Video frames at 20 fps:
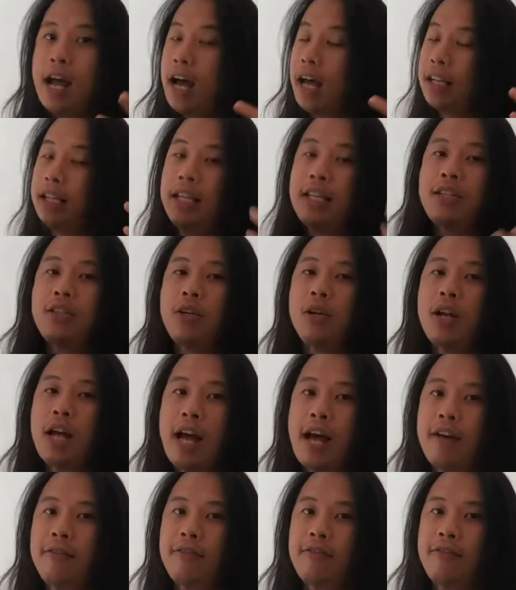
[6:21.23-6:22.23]
at least you'll
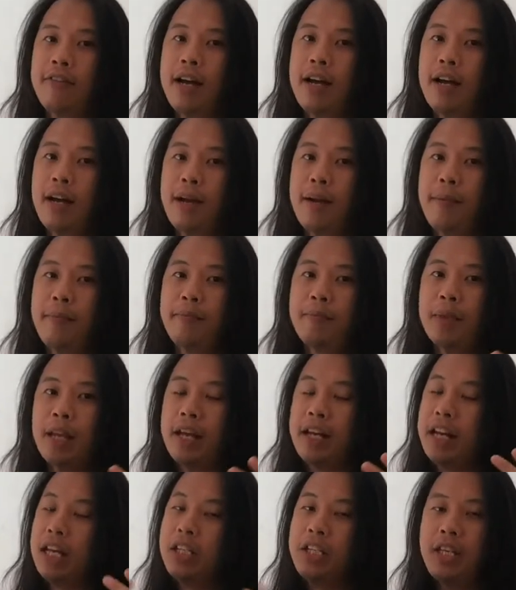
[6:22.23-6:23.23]
have an
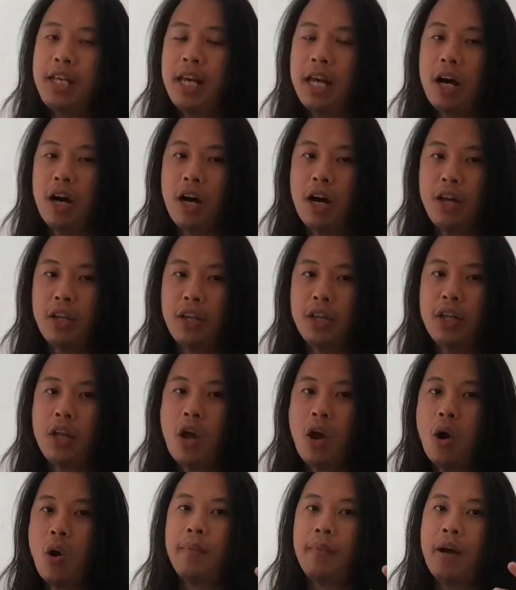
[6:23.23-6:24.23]
idea on
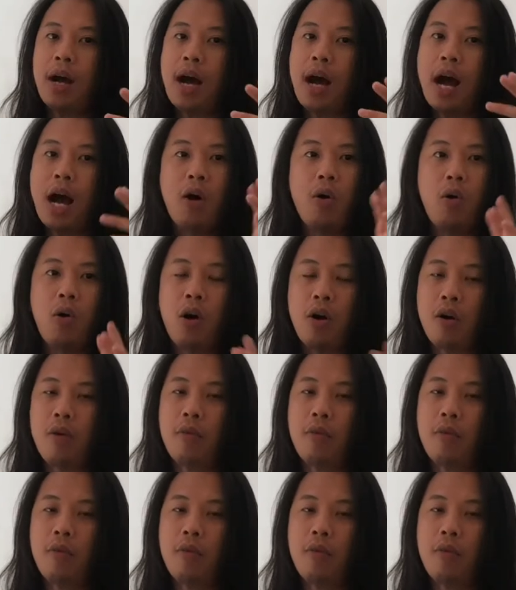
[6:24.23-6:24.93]
how